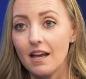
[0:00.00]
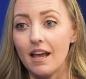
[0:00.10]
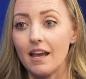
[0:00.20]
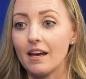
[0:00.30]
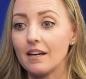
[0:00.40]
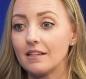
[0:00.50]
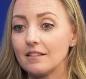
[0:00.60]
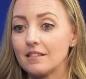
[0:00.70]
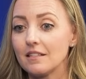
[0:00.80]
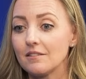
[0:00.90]

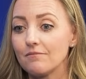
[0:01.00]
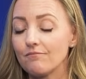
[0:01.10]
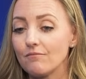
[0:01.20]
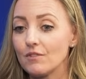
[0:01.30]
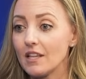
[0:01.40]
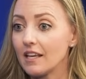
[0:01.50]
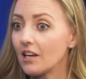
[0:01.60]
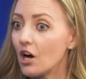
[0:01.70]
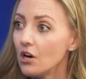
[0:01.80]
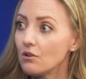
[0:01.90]
and
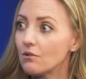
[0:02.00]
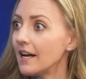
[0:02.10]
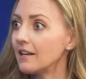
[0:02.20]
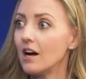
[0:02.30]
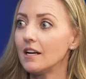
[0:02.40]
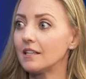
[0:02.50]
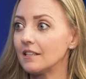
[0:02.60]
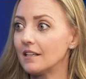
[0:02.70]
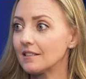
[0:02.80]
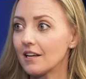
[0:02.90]
thinking, oh, I got
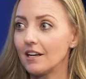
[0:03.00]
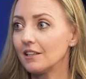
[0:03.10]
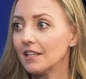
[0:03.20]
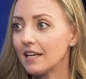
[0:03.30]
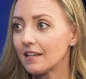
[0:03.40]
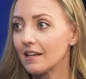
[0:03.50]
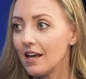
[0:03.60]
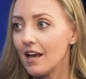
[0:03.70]
it, it's going to click,